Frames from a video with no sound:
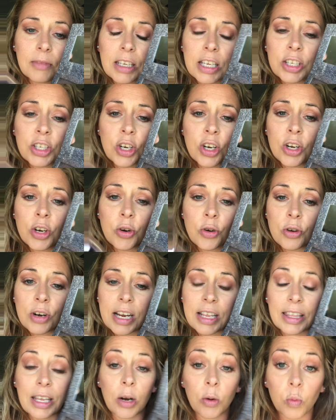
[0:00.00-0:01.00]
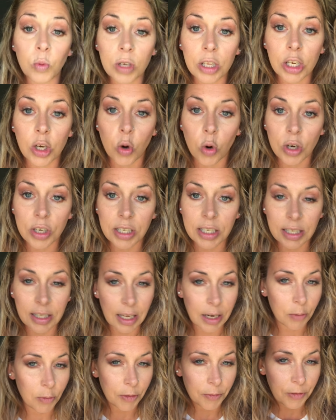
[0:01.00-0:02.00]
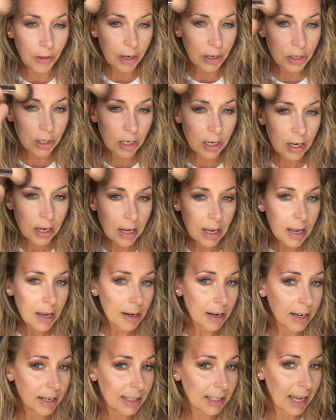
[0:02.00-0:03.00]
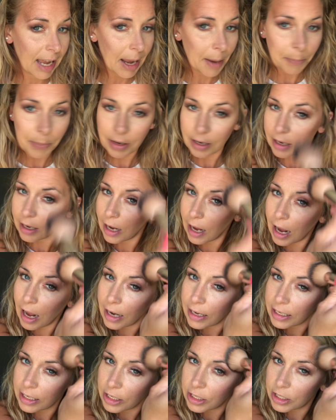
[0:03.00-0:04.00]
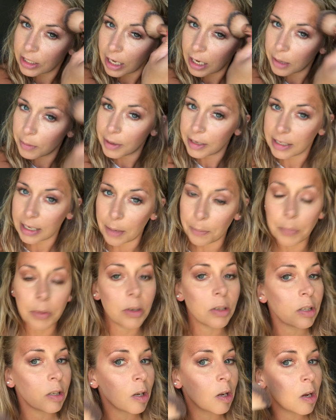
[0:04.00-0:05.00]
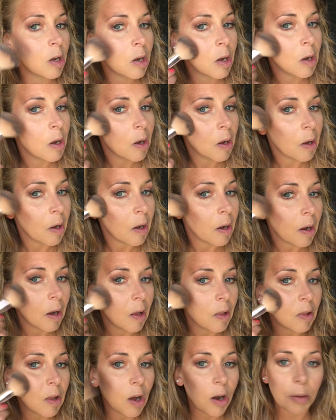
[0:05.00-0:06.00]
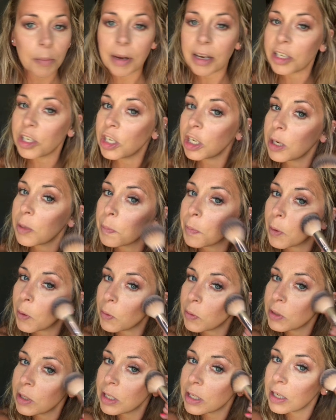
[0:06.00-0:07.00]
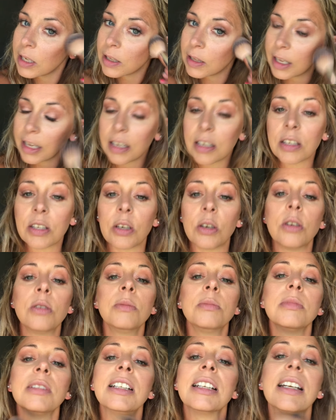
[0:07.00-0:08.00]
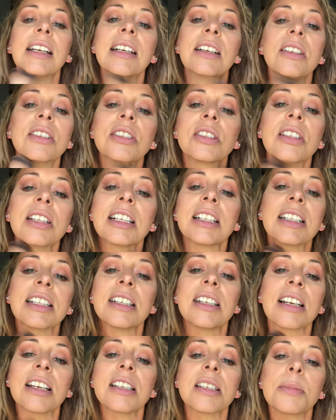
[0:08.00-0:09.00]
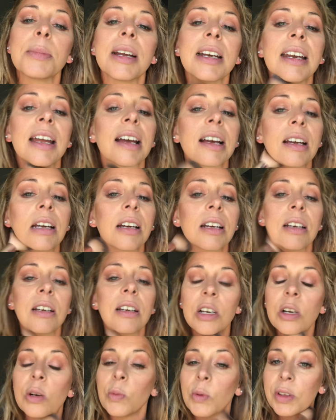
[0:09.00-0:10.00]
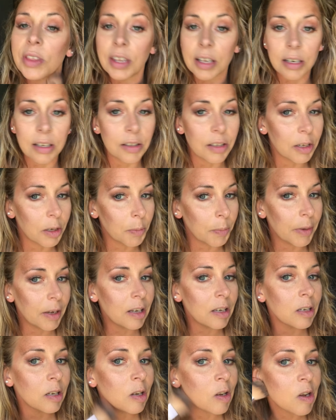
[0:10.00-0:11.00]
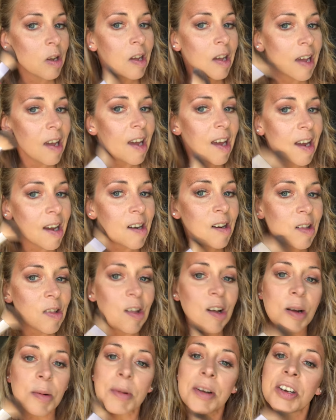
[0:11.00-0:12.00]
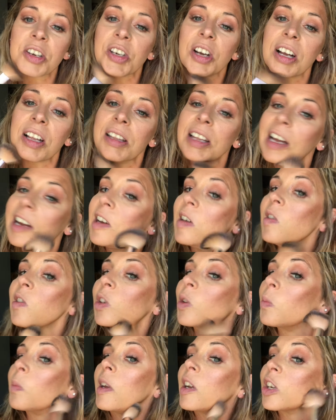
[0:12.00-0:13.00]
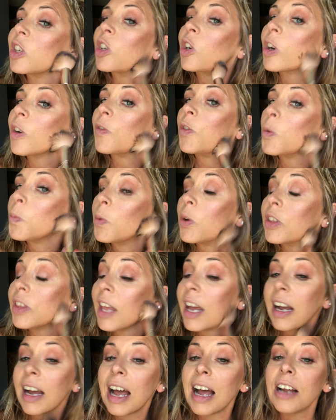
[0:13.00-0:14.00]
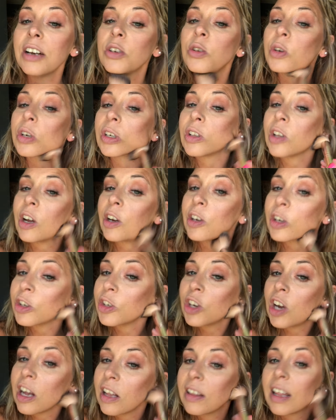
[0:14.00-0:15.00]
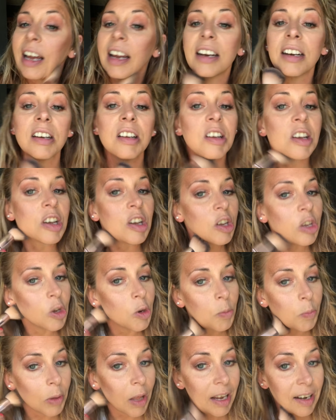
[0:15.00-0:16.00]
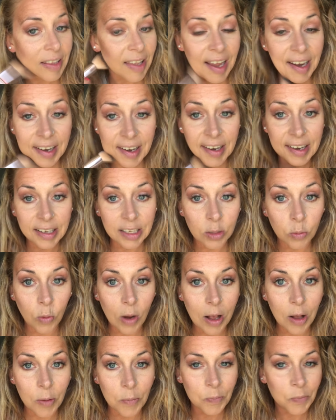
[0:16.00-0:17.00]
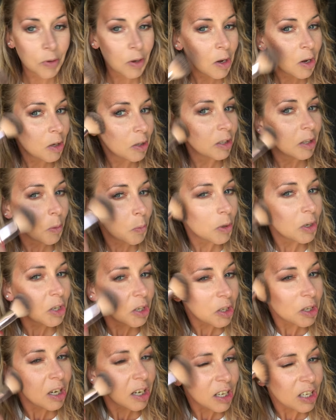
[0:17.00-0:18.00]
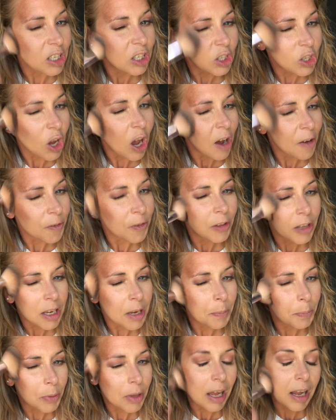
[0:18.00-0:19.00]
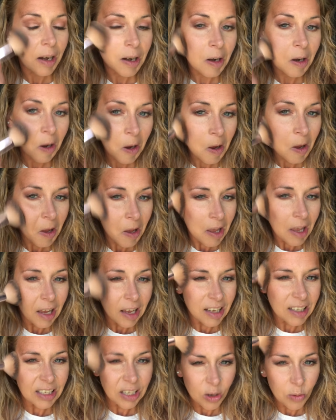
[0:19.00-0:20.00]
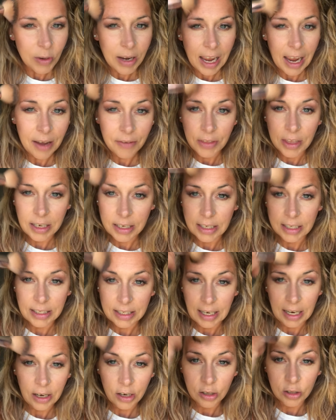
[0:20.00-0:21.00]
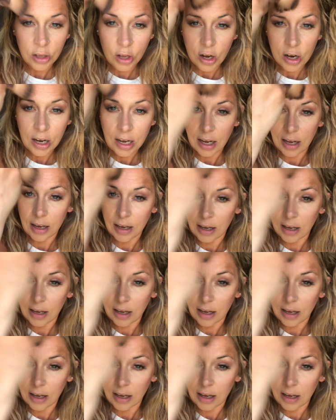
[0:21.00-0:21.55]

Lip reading: It's gonna create that really gorgeous light reflection. I'm gonna tap it on each side of my temples, along my cheekbones, like so. And I also like to dust my neck with it a little bit, and along my jawline. So make sure if you put that contour along your jawline, you blend that in as well. So then we're just gonna softly blend until we have that desired look.